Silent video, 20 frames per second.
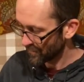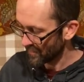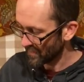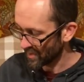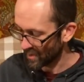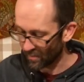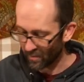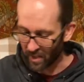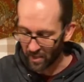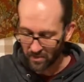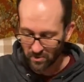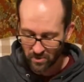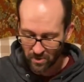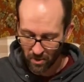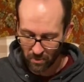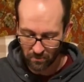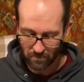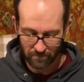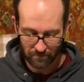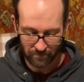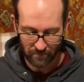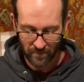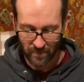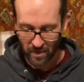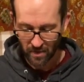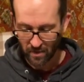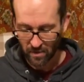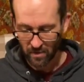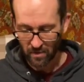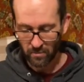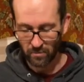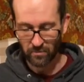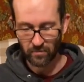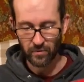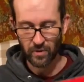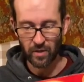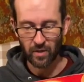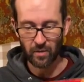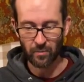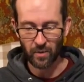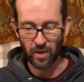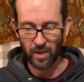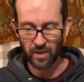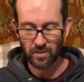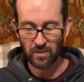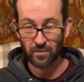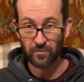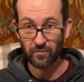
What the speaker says: All right, so we've got our box.